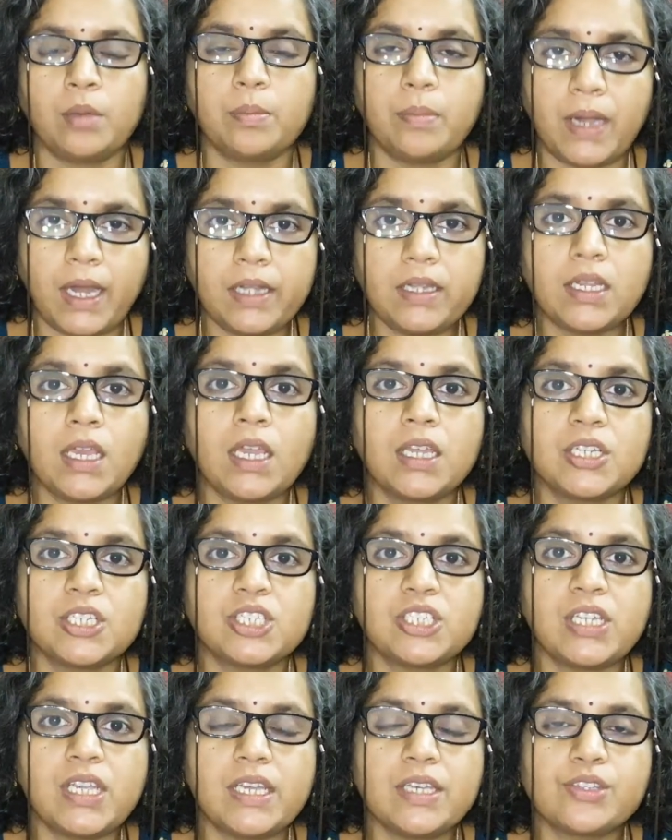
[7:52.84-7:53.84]
But
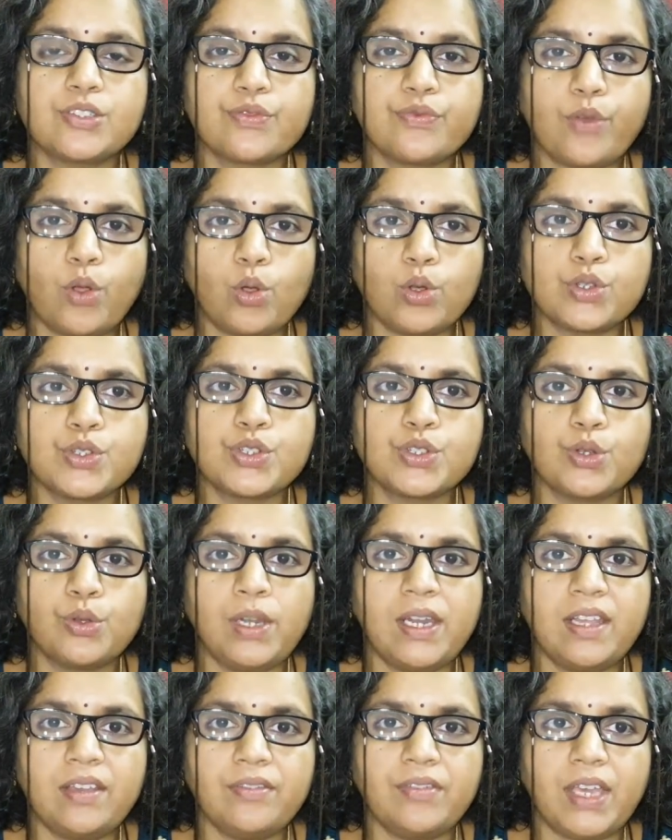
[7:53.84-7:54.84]
she is forced to
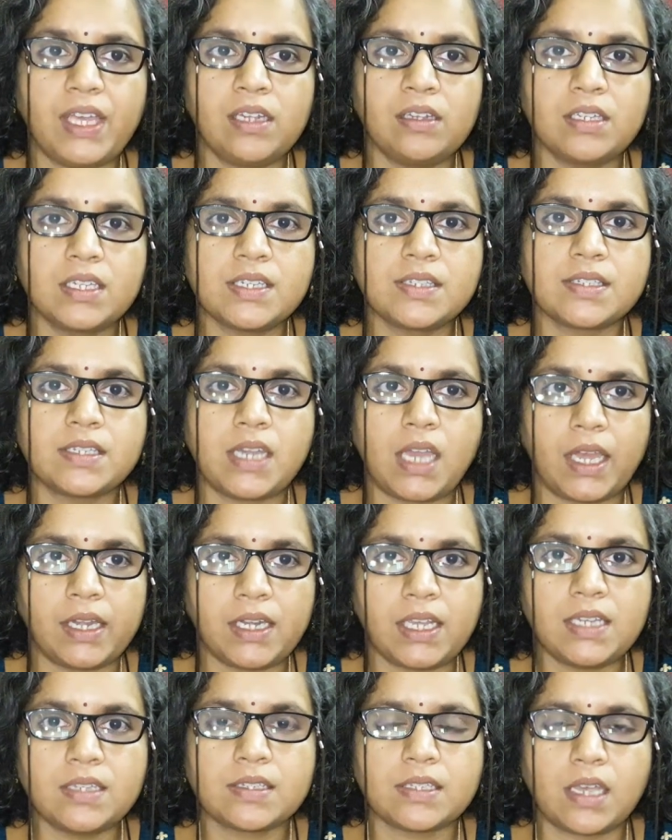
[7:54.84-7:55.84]
live in this
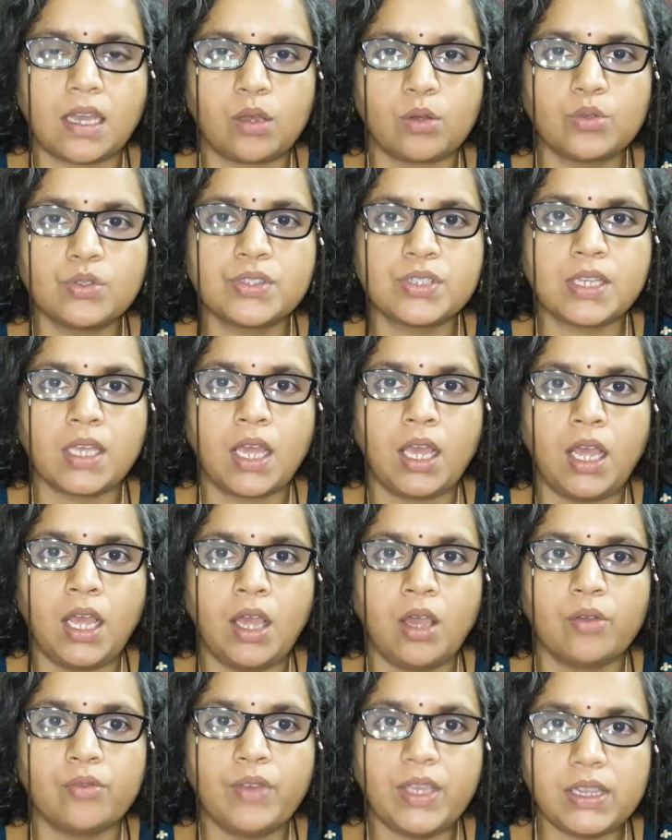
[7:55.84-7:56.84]
Nani's house
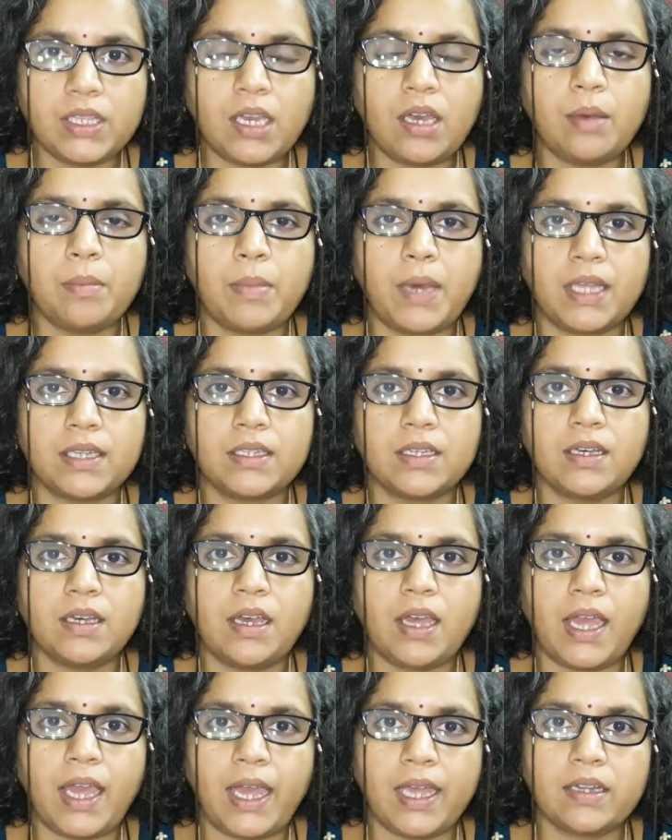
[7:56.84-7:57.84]
with her
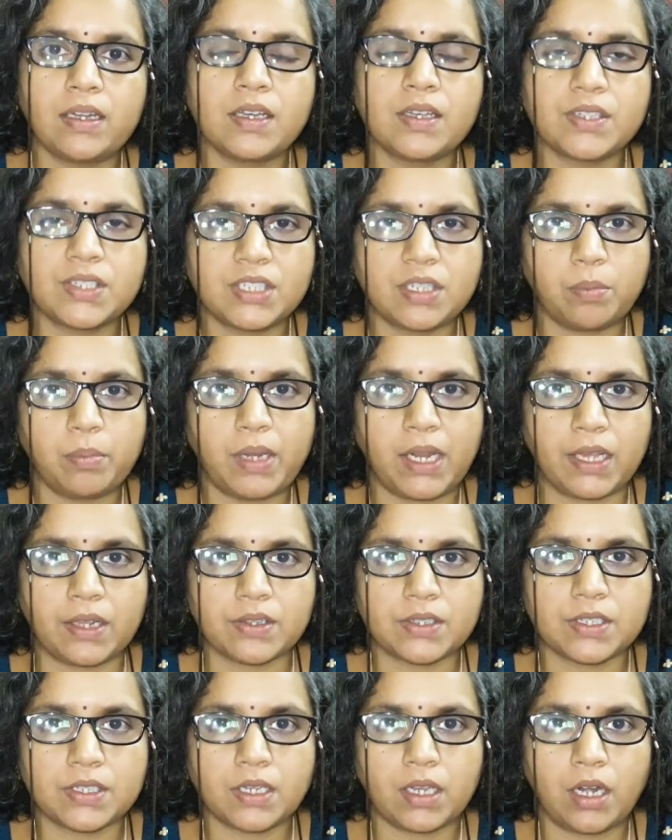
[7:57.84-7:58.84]
mother and her
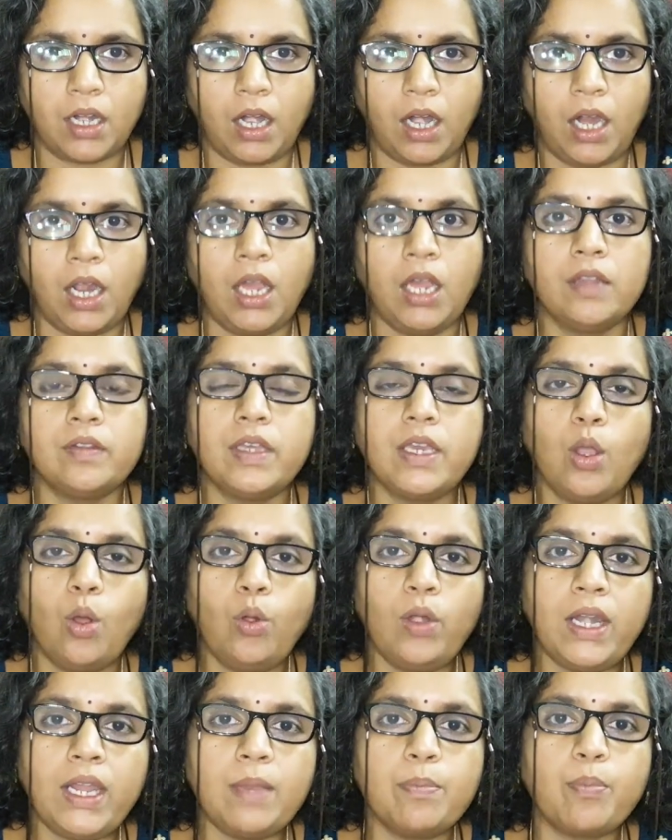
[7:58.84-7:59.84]
siblings. The
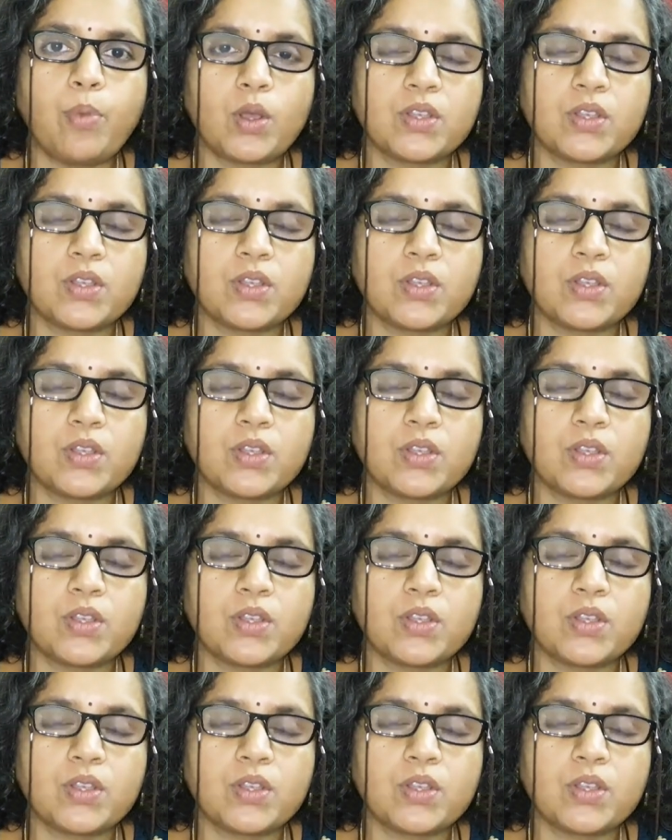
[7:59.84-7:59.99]
only